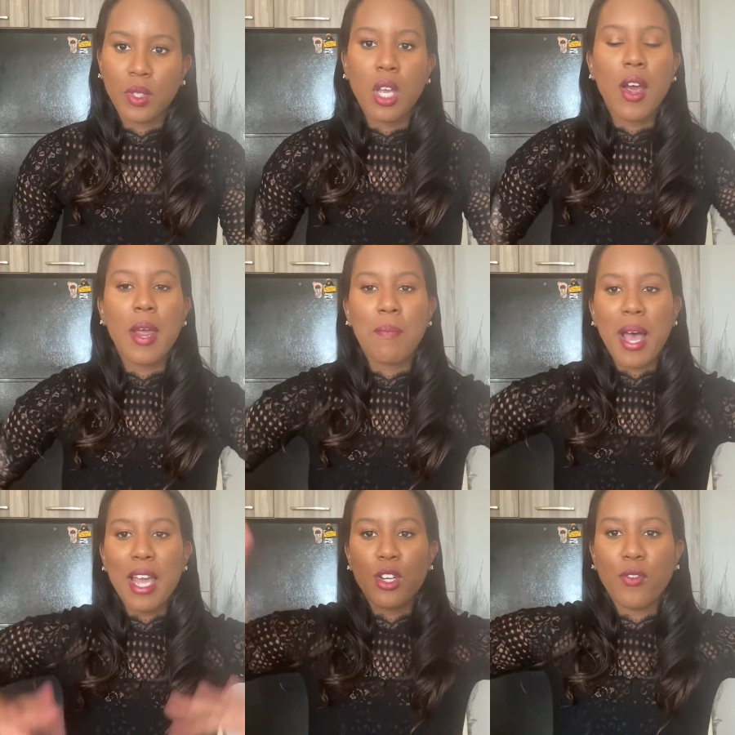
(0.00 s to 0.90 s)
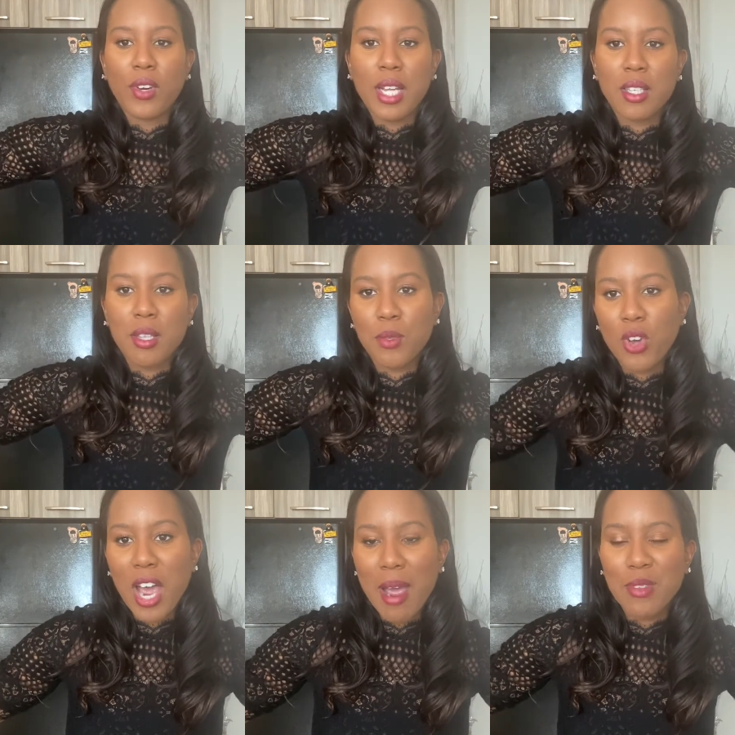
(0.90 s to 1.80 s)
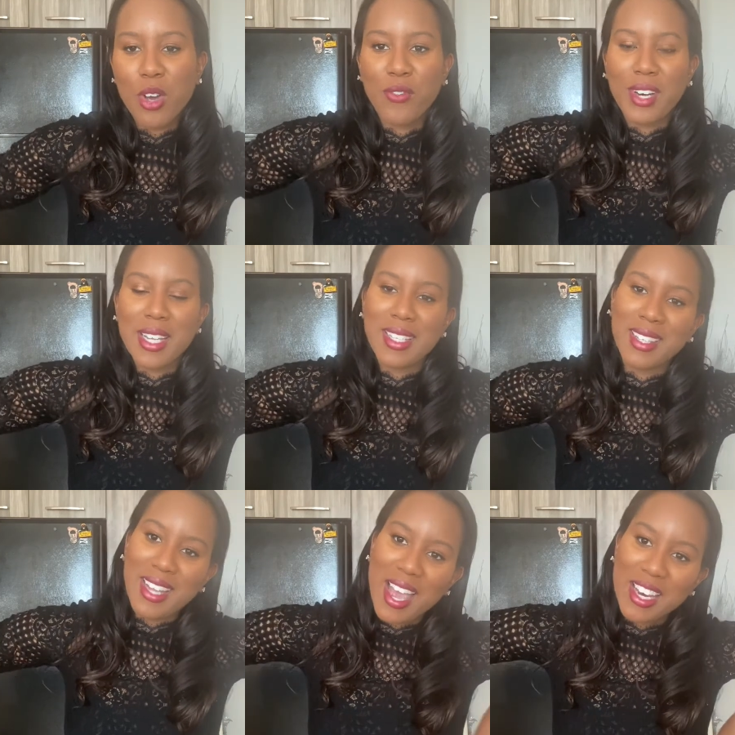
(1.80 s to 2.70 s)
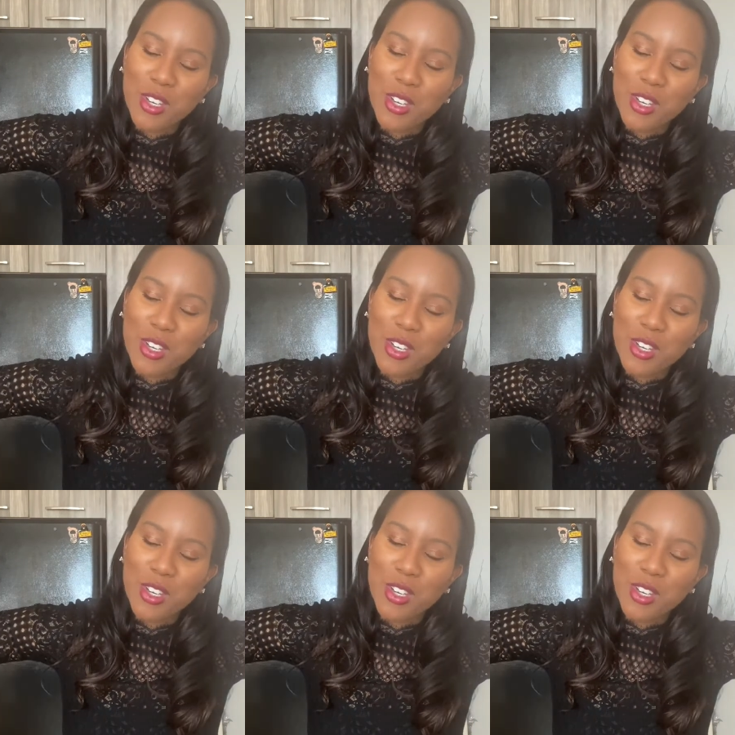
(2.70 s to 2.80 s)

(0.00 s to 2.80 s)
All right, bye. Don't forget to subscribe. Don't forget to like.